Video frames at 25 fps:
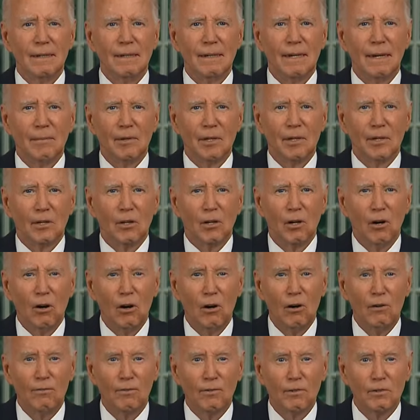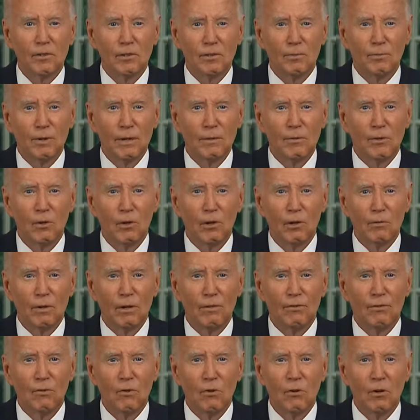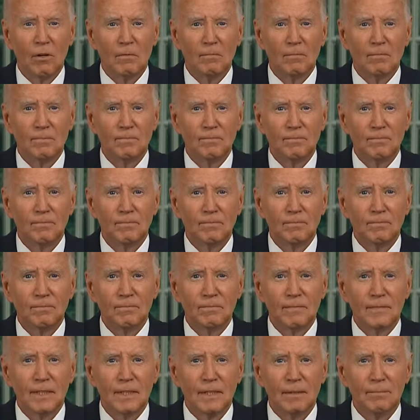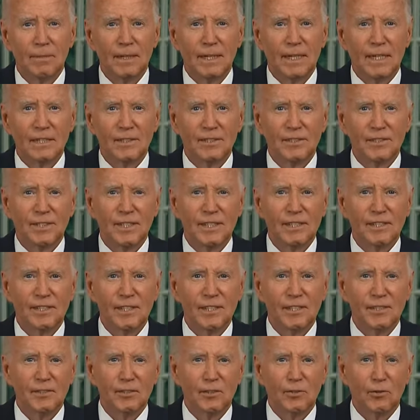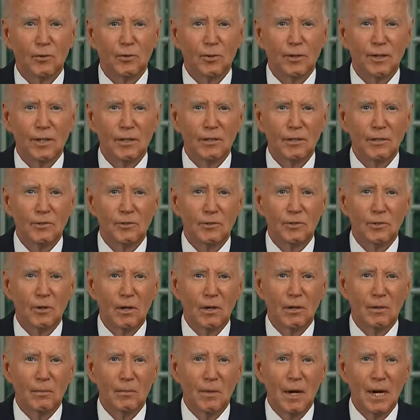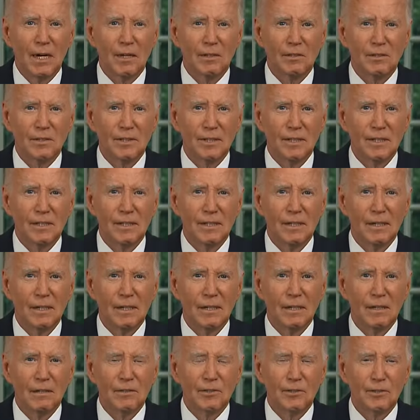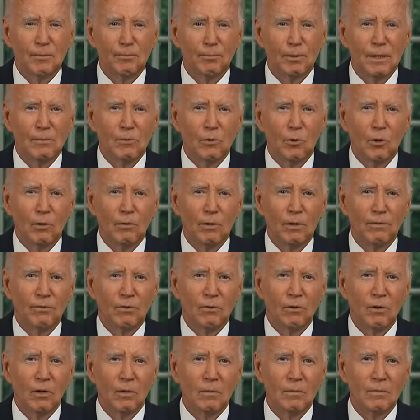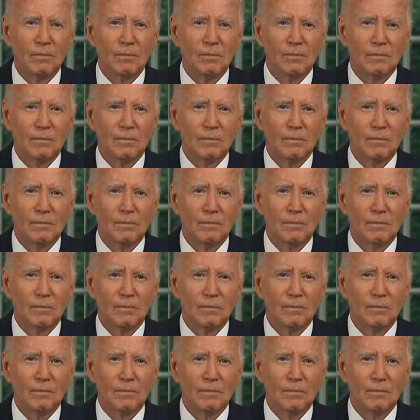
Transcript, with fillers: And I'm going to call for Supreme Court reform, because this is critical to our democracy, Supreme Court reform.